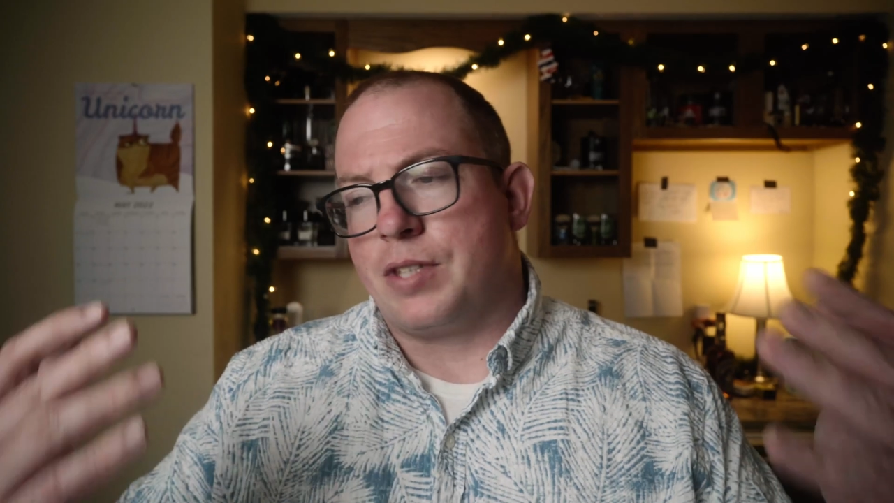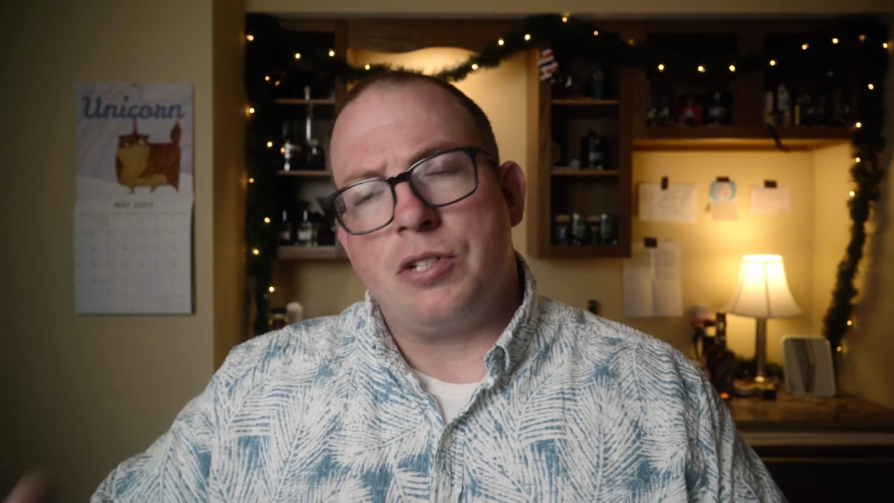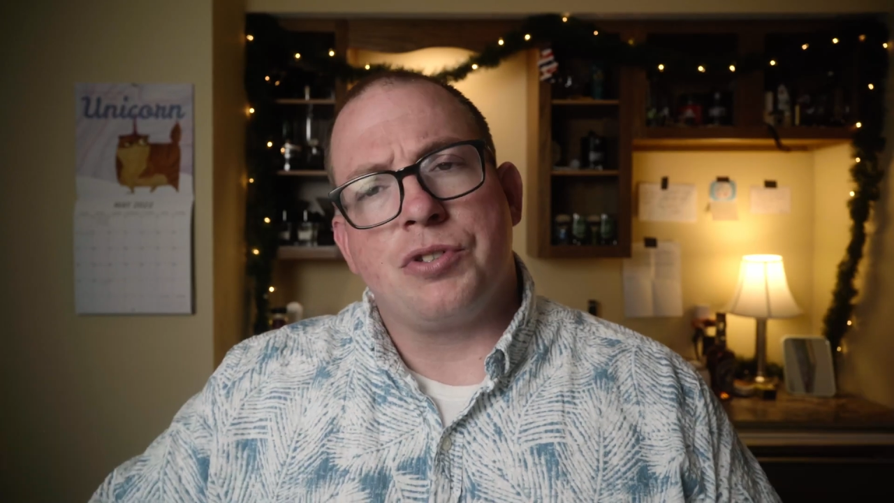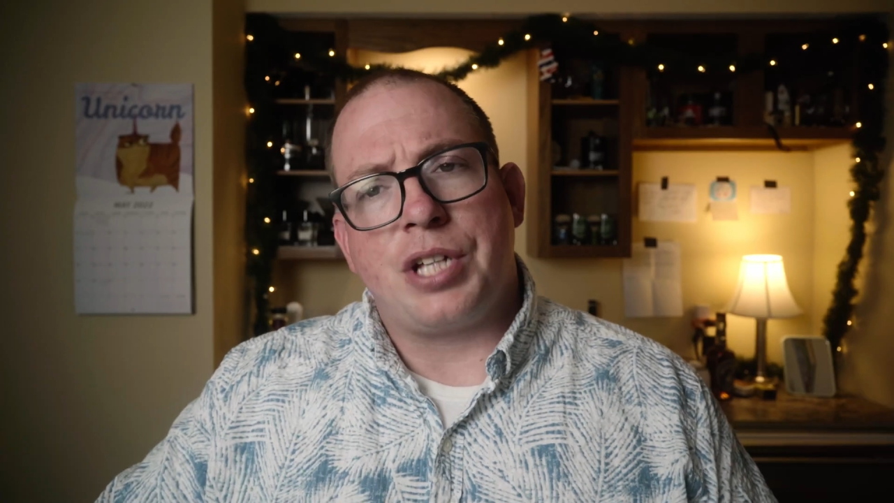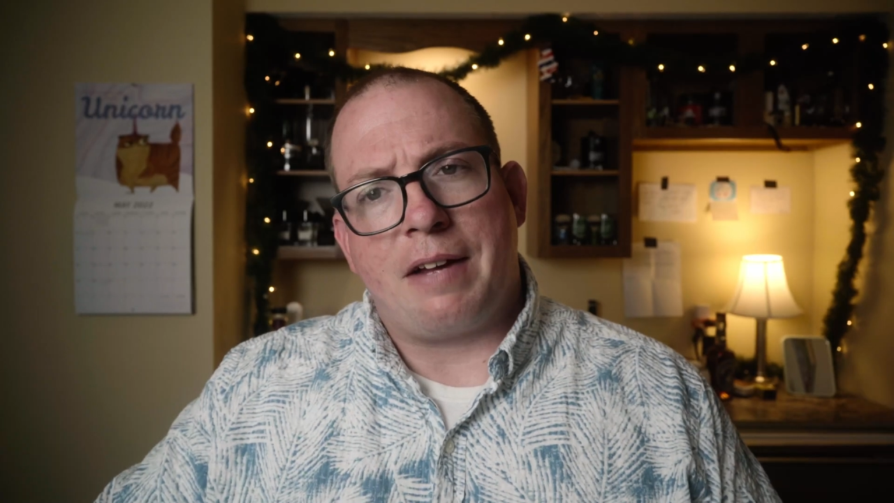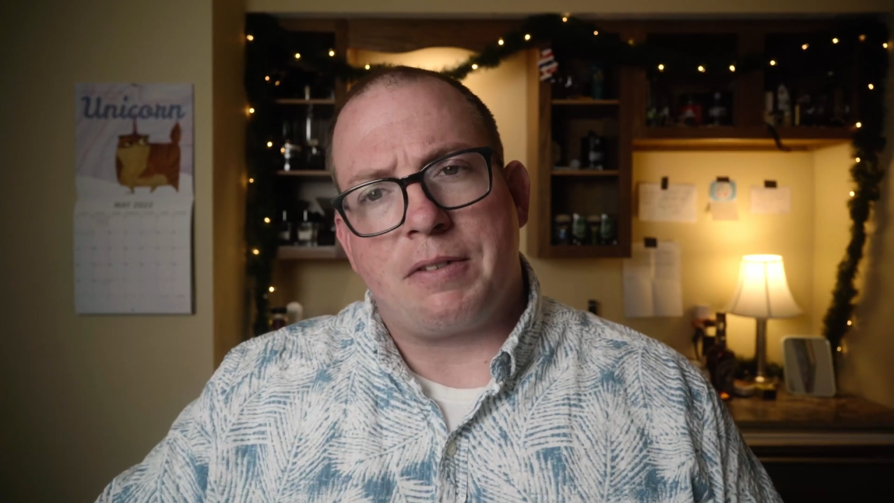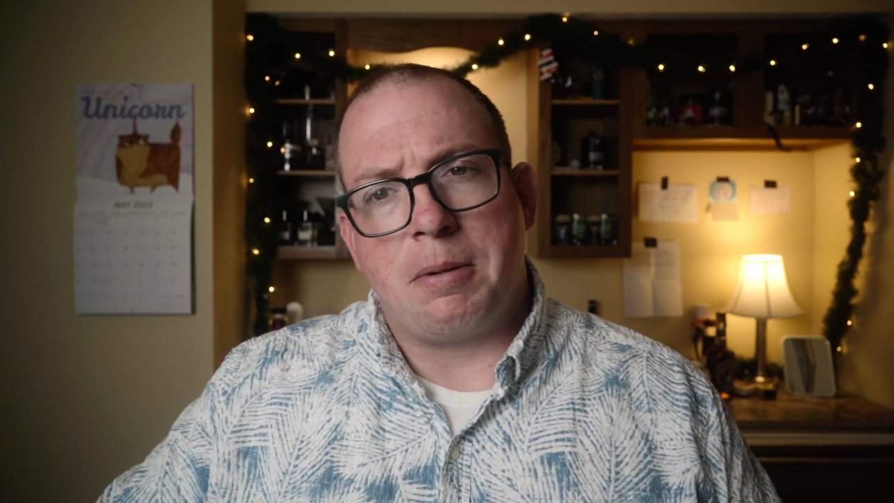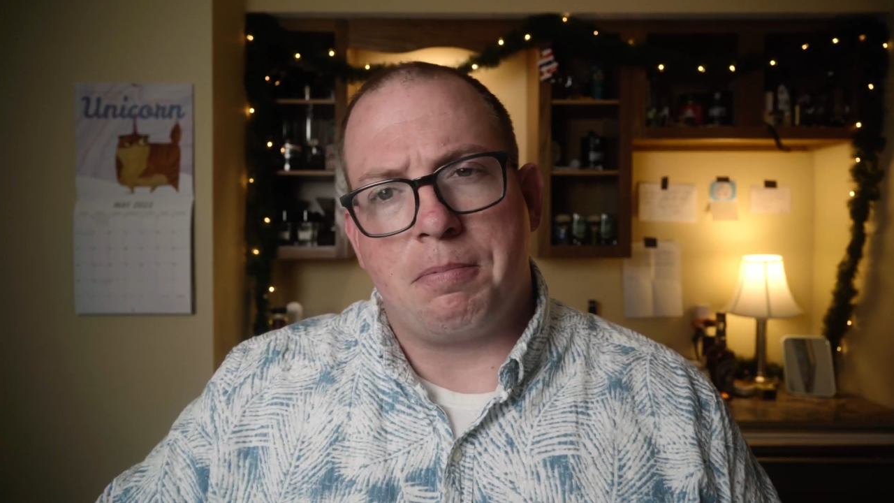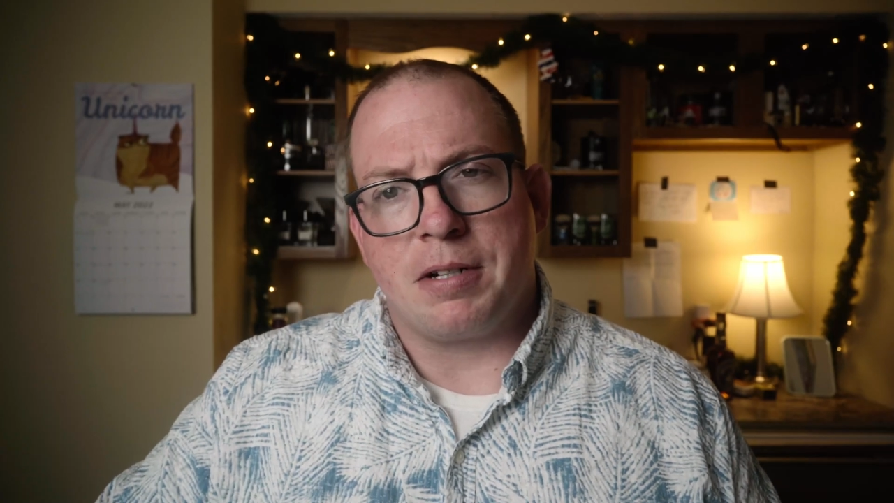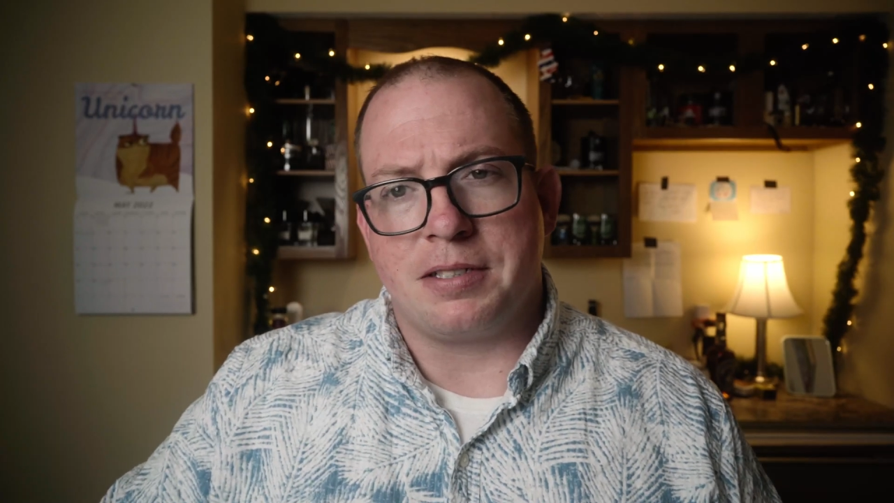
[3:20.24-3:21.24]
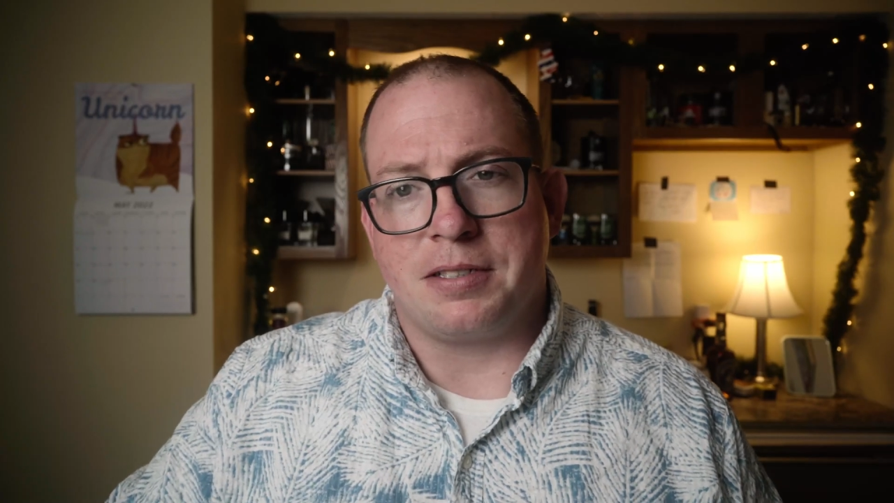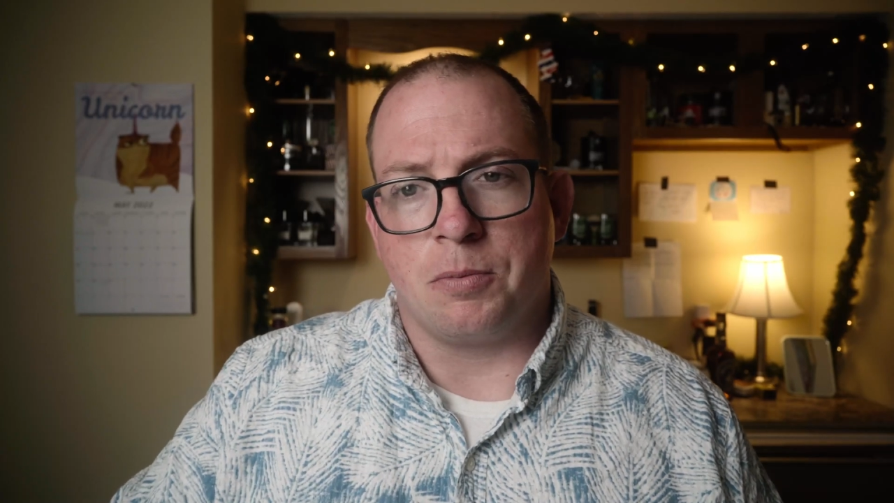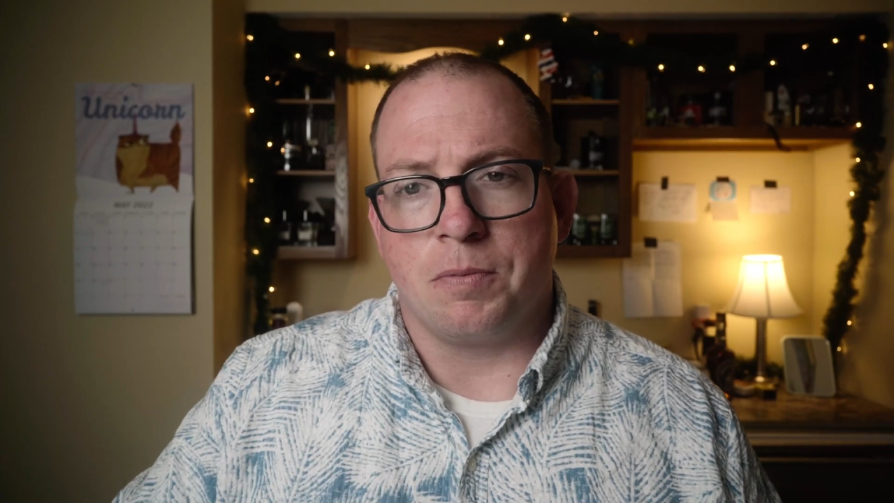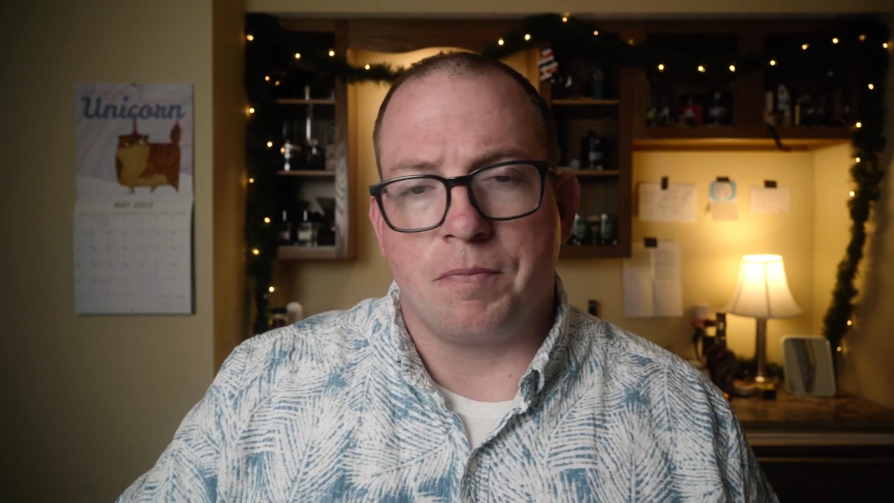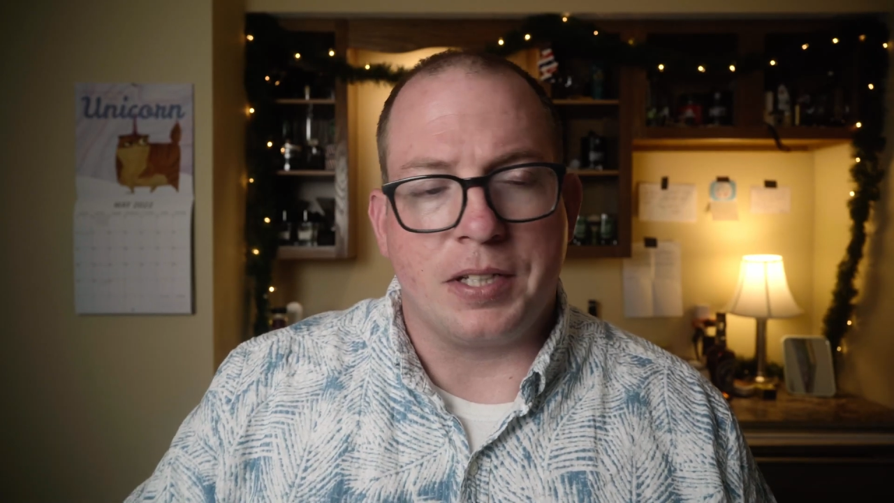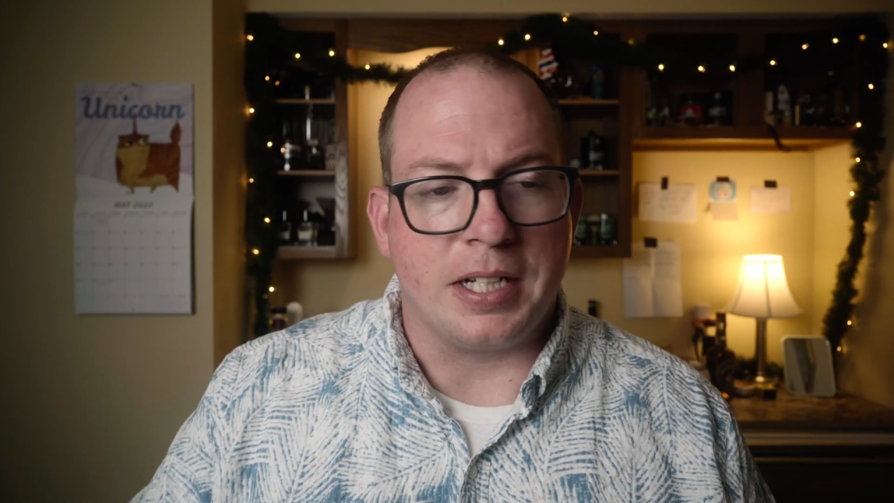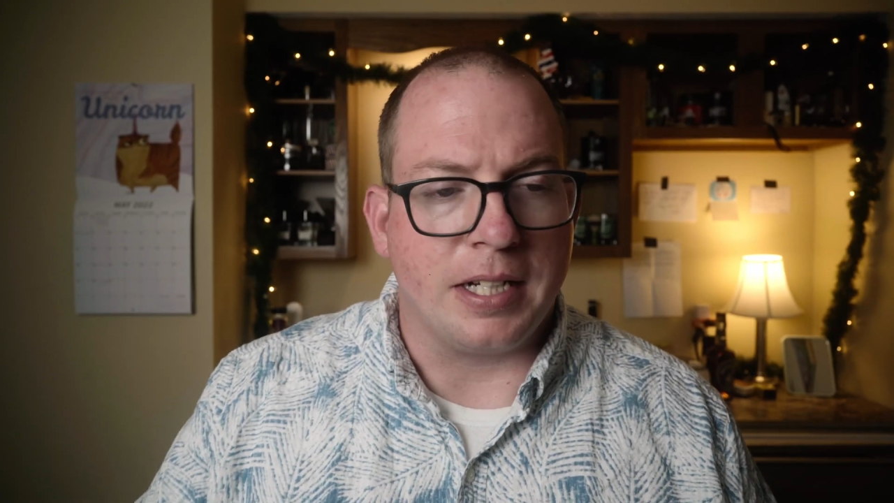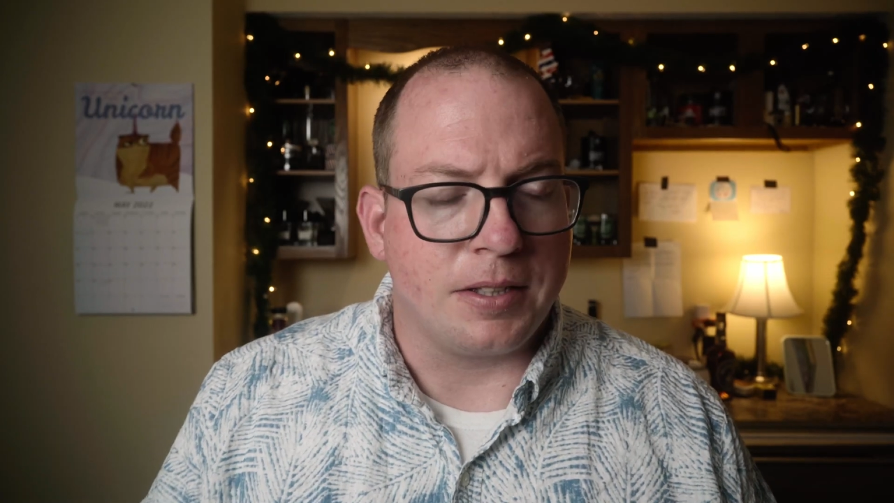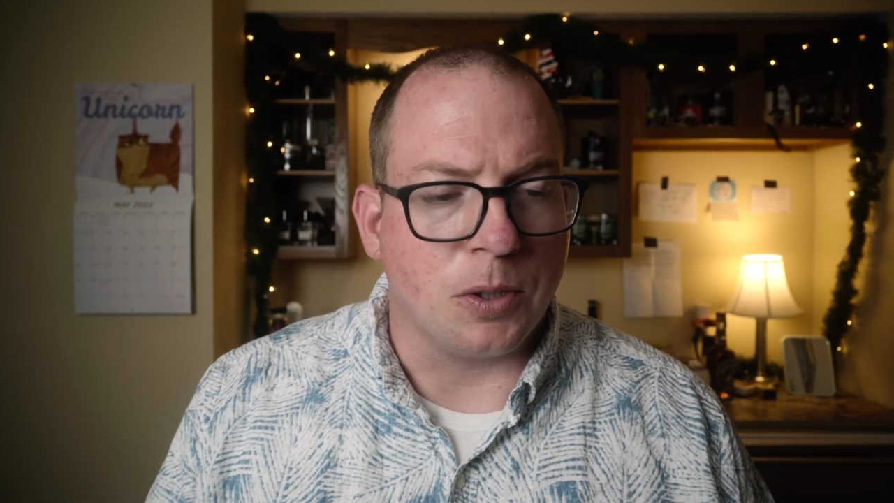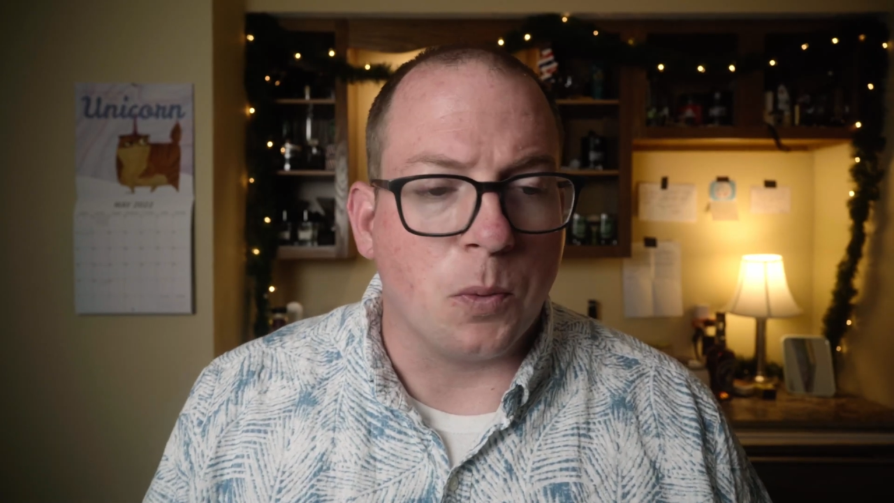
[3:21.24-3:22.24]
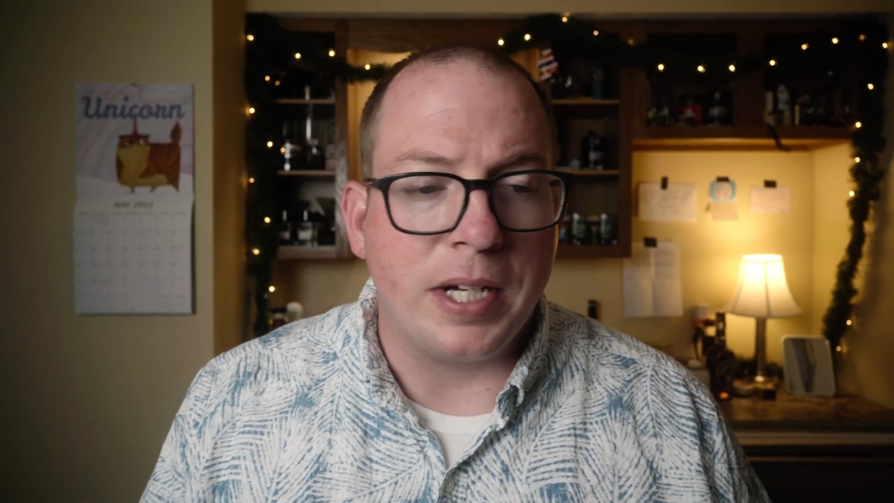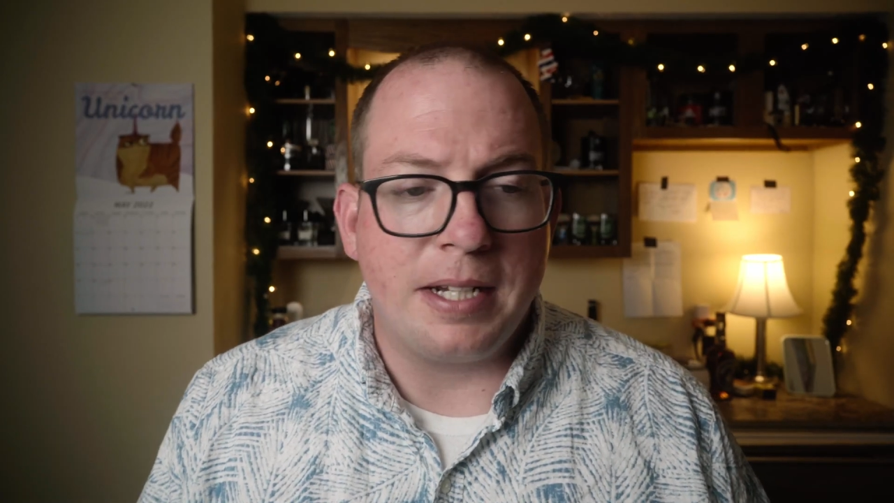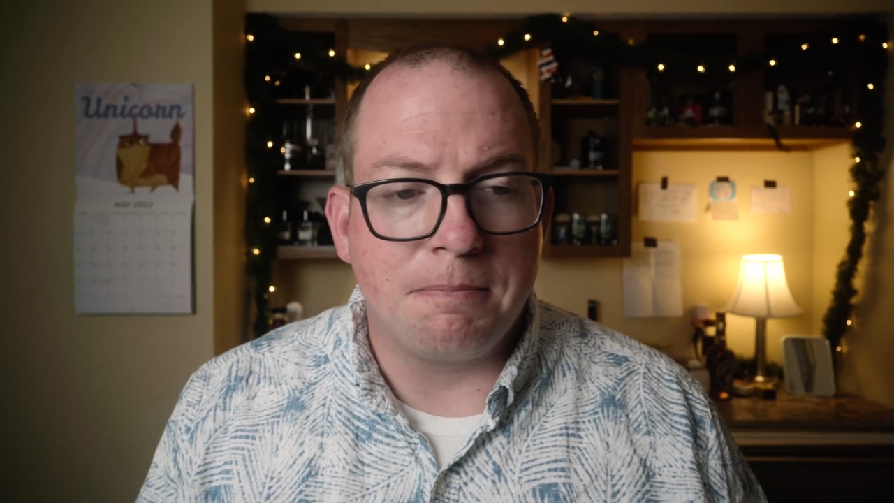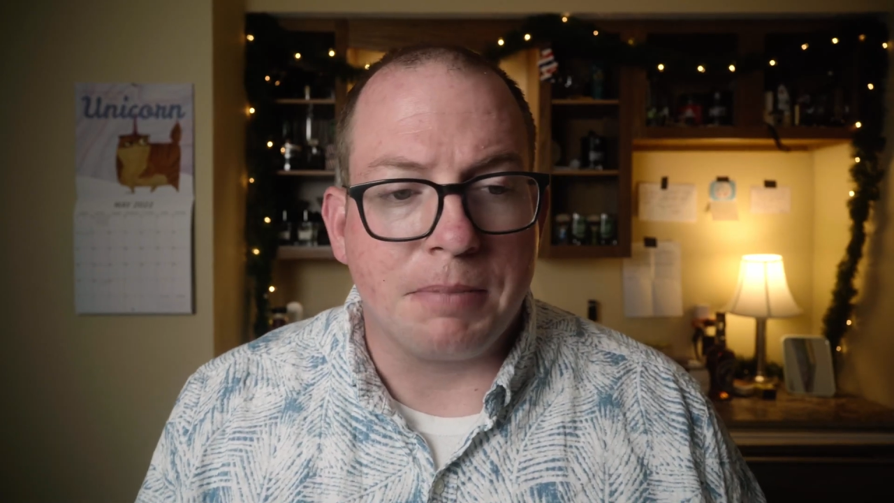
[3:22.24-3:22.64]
Usually you have to be present to win,